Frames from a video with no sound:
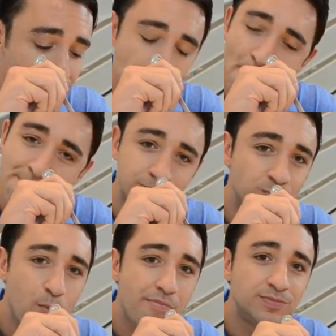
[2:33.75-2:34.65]

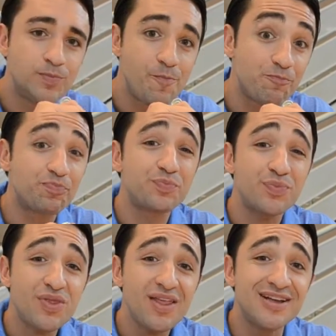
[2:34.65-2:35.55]

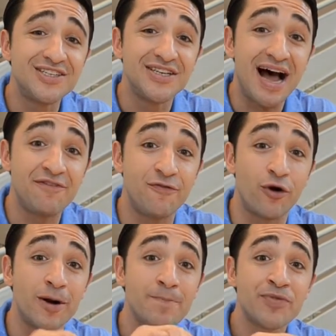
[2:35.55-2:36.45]
Mmm. To die
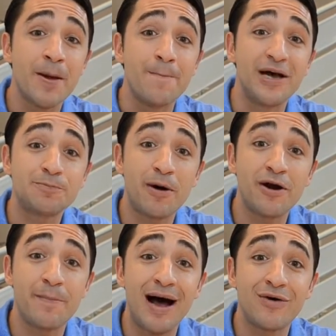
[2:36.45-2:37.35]
for. Best
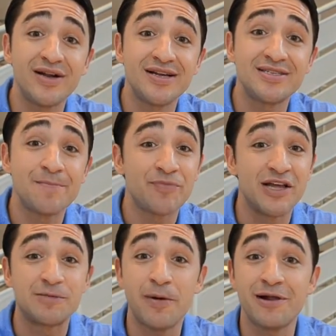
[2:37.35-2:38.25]
part about it is
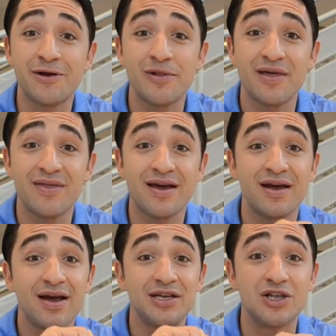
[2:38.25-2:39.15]
it's Paleolithic
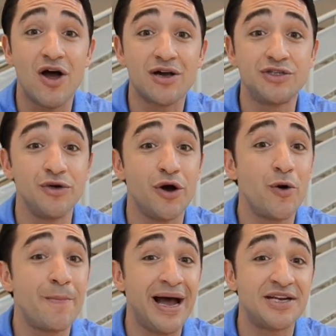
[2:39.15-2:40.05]
as long as you go
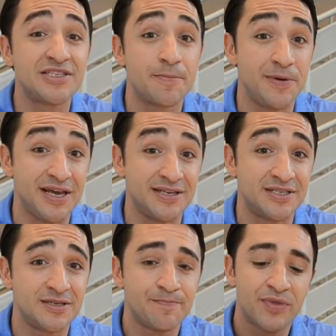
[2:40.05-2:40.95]
minus the
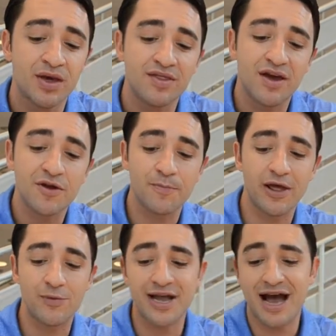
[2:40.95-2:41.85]
peas. The other
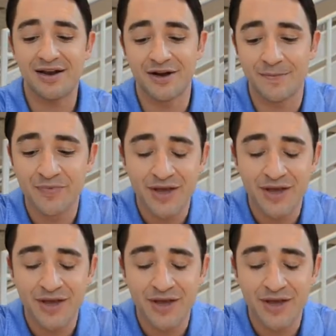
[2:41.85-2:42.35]
plate we got here